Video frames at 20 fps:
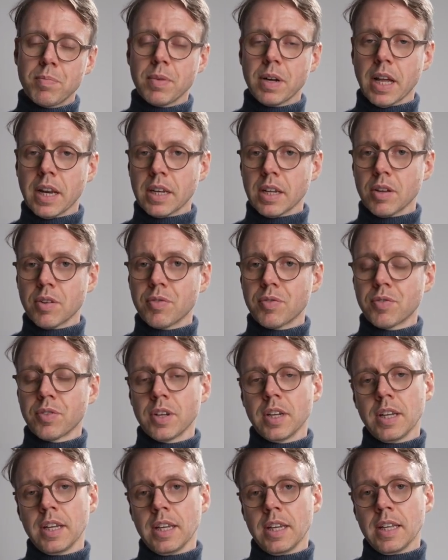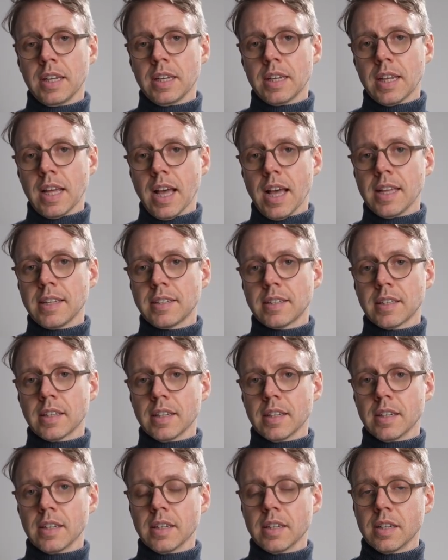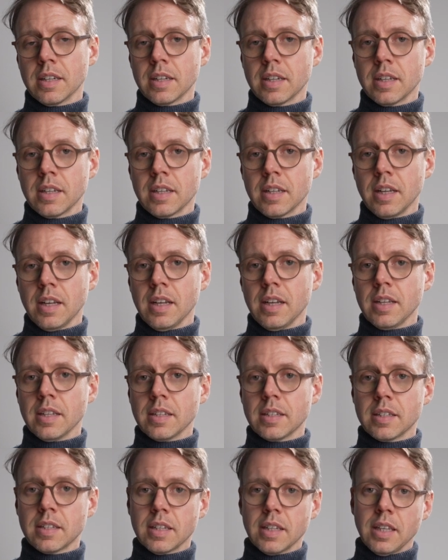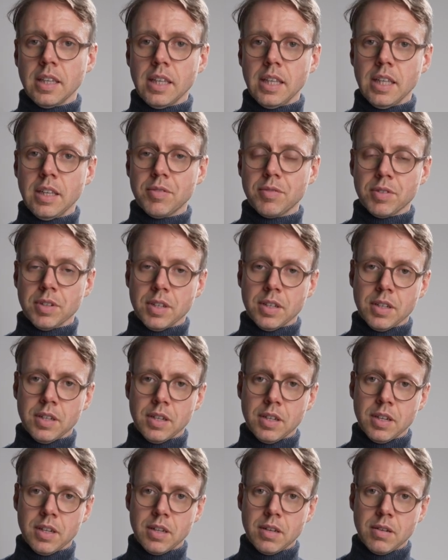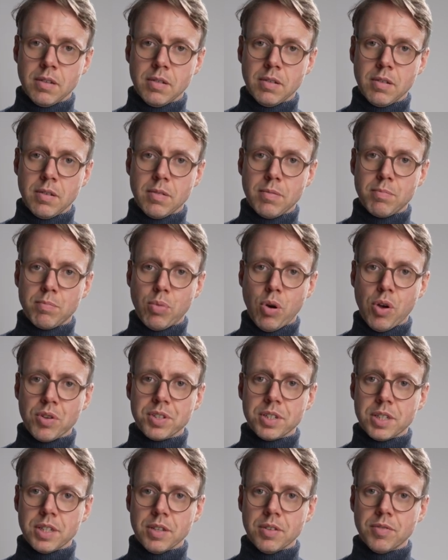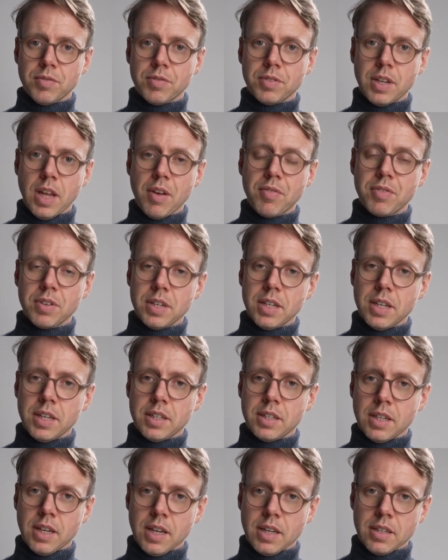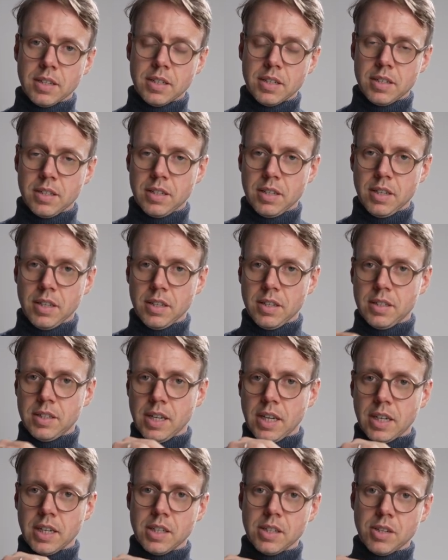And if the Hessian is even positive definite and the second